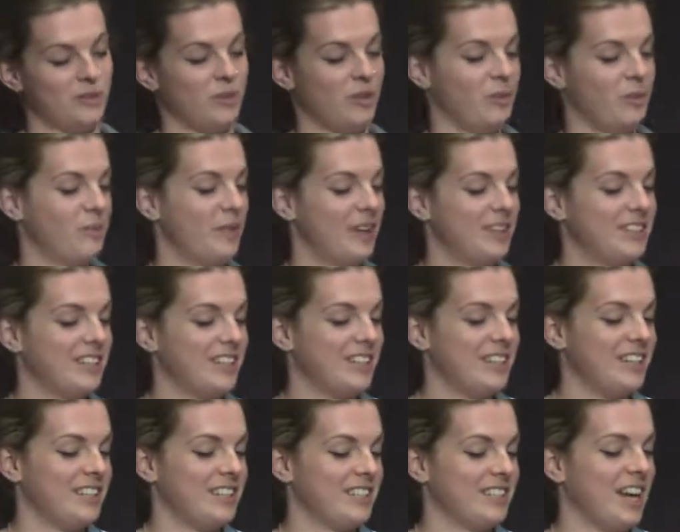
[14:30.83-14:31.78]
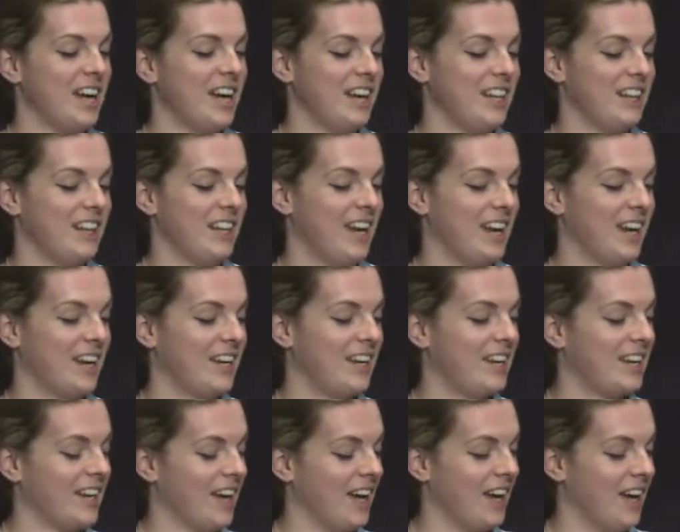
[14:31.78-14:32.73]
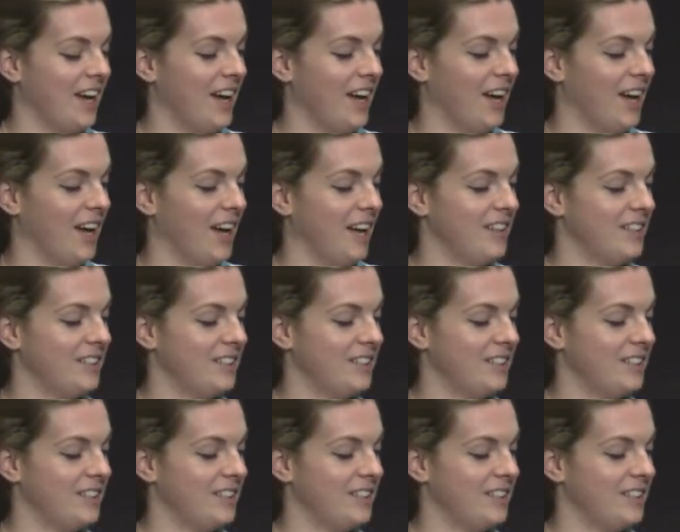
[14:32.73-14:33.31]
So basically it's kind of like, uh,